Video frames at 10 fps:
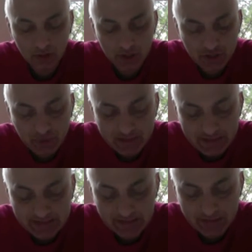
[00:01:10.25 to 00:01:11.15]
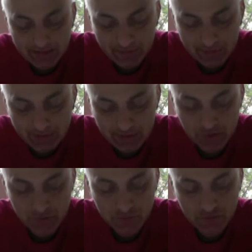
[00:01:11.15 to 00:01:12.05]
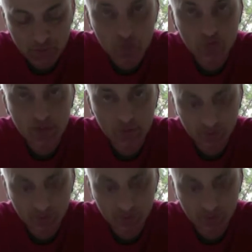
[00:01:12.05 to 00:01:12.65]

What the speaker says: She resisted the temptation to smooth down